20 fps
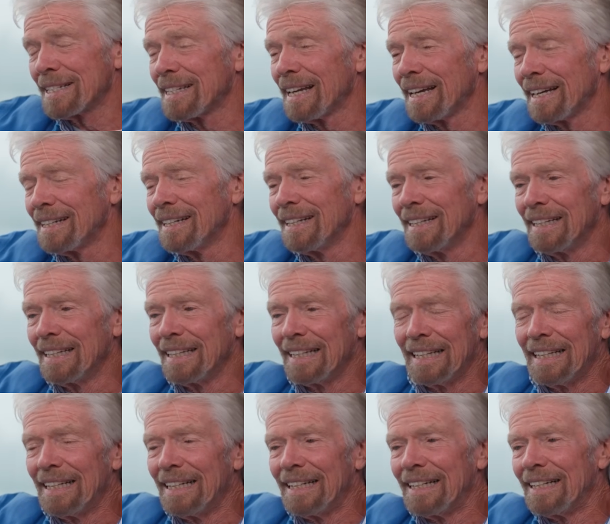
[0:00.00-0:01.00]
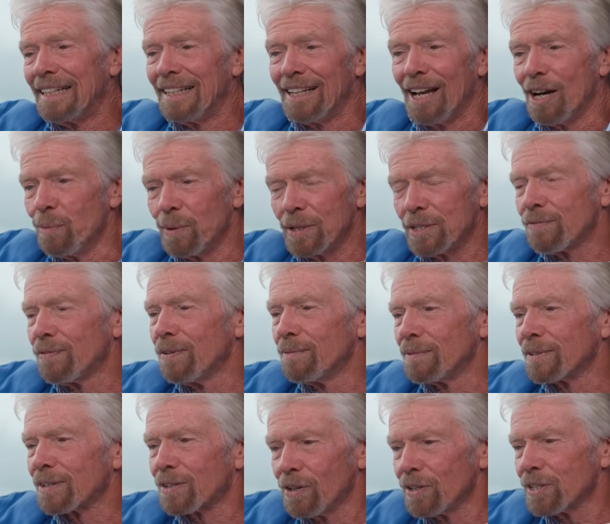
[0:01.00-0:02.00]
said, no one's
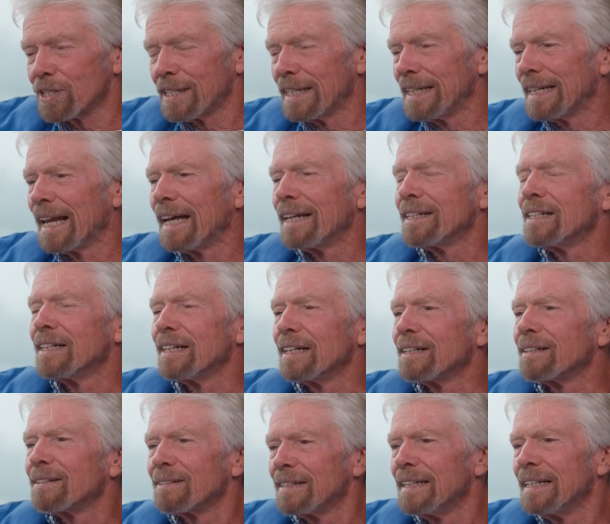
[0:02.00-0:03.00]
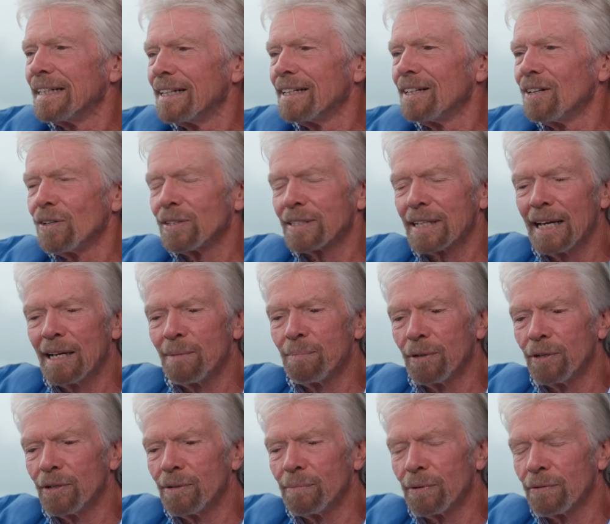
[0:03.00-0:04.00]
crossed the Atlantic in a hot air balloon